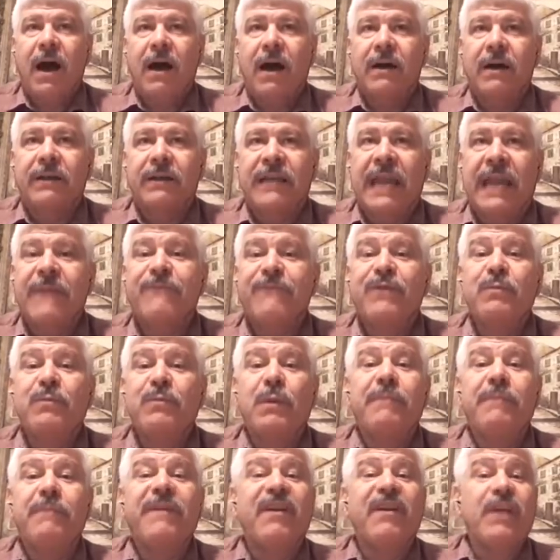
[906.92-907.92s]
came from
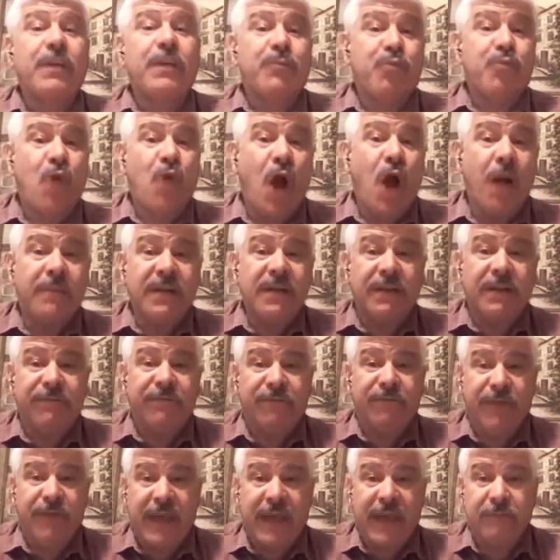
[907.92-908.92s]
a very prominent
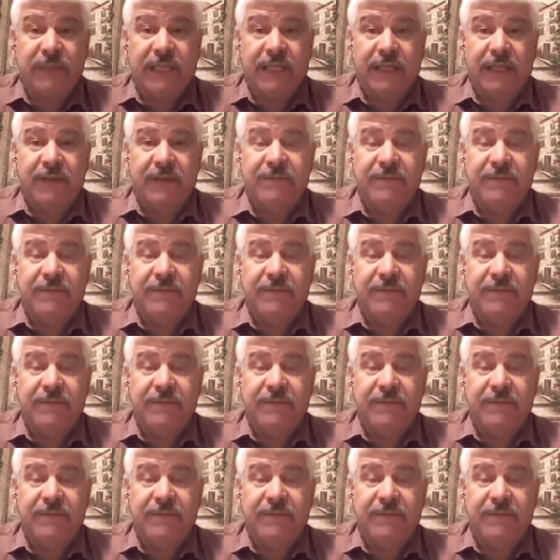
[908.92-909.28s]
family.